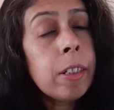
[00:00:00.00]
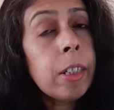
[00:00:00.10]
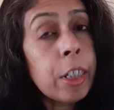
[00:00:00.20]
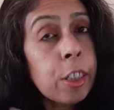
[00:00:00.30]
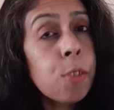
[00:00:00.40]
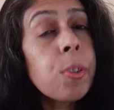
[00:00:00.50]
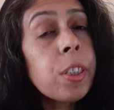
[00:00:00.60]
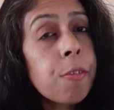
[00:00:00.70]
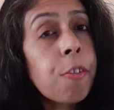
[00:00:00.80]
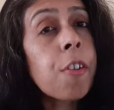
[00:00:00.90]

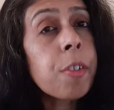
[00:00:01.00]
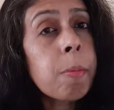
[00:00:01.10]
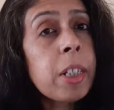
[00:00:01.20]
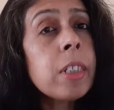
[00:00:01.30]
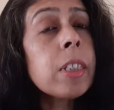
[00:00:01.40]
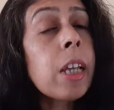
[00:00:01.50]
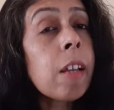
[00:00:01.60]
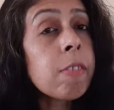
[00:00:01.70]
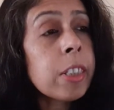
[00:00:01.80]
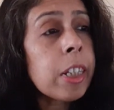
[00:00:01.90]
including the foreign minister,
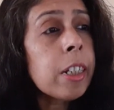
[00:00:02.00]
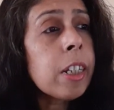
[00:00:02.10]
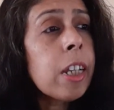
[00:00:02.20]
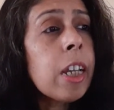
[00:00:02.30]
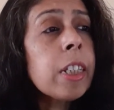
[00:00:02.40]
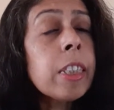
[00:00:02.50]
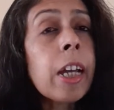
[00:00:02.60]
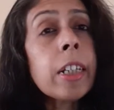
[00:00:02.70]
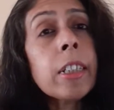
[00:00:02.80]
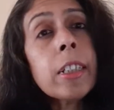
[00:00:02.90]
have said
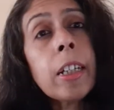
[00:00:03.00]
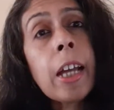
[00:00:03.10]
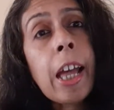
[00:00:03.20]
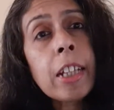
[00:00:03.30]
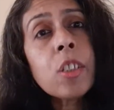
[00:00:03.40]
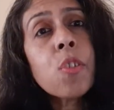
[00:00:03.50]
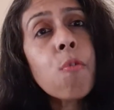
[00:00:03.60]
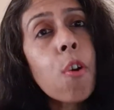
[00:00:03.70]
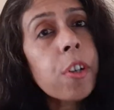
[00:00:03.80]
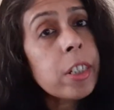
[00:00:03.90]
that as the
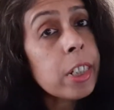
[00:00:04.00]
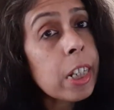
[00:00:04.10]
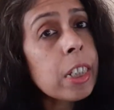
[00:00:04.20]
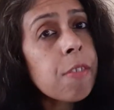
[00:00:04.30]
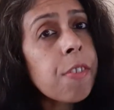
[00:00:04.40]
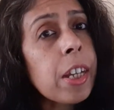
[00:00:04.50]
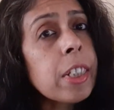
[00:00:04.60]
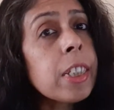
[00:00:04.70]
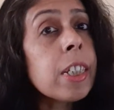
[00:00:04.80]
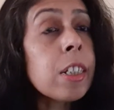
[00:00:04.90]
war
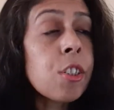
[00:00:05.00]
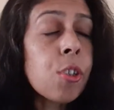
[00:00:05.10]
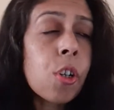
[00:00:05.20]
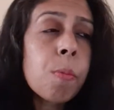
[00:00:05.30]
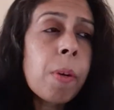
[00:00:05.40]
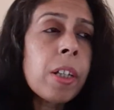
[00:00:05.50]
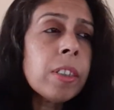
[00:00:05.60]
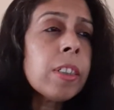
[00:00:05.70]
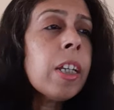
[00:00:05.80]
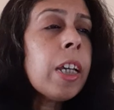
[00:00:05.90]
intensifies in
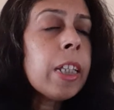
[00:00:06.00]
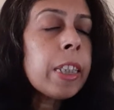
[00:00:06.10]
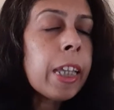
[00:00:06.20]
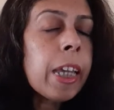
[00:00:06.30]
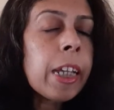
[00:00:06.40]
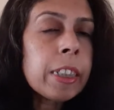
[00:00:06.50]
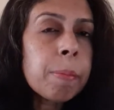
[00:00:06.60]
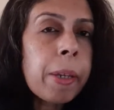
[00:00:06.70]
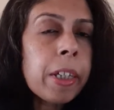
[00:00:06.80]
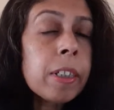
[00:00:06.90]
Donbas, they
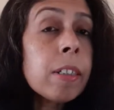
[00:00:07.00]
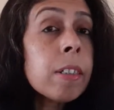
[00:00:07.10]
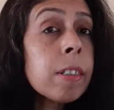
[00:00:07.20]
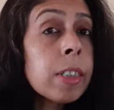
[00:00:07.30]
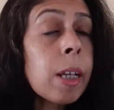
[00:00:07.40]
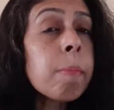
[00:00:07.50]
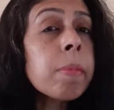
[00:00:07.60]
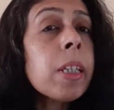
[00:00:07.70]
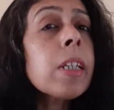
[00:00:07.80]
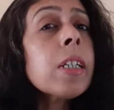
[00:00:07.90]
expect
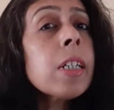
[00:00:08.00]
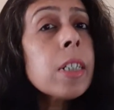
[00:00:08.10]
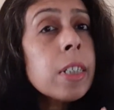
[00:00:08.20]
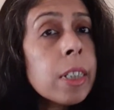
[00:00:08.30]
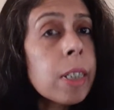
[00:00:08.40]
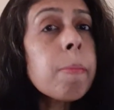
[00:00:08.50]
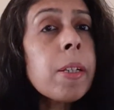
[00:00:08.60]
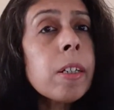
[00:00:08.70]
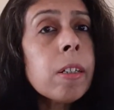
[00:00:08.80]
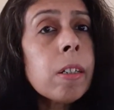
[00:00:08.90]
something
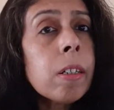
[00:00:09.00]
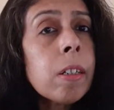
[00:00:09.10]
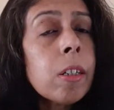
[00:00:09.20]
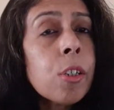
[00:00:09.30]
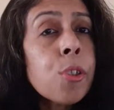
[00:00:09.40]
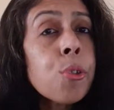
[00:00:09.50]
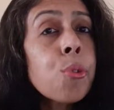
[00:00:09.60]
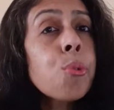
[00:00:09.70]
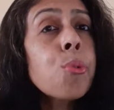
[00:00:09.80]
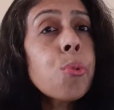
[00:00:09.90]
similar
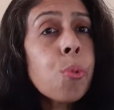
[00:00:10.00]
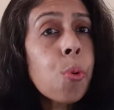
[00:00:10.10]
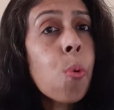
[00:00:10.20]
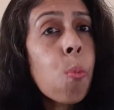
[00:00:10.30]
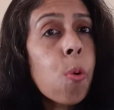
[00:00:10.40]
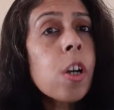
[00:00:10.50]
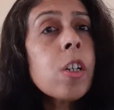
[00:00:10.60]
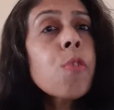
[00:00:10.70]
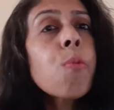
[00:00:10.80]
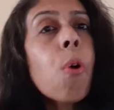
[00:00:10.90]
to
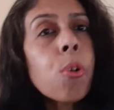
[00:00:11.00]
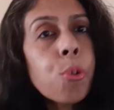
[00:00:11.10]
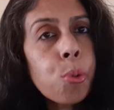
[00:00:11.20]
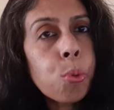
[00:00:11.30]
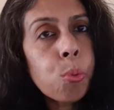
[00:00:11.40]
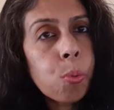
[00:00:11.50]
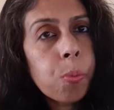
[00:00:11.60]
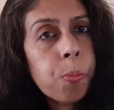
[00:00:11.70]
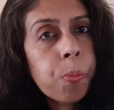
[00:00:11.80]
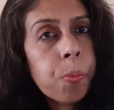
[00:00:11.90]
World War II
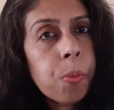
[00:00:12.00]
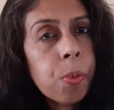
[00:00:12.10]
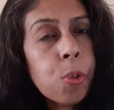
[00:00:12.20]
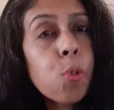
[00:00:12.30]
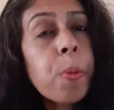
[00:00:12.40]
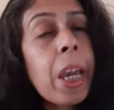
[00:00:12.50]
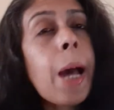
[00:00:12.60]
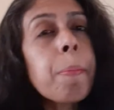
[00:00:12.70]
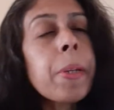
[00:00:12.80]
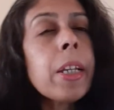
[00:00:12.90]
to be
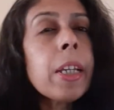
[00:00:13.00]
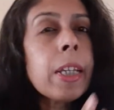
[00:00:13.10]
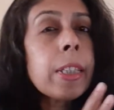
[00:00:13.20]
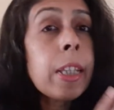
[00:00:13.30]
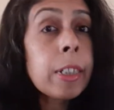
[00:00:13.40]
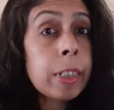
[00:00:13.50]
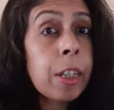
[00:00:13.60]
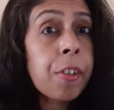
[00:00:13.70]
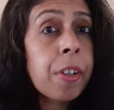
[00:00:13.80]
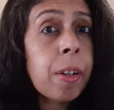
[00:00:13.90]
happening in that
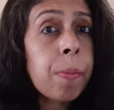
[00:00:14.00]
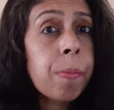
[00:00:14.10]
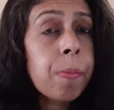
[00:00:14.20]
area.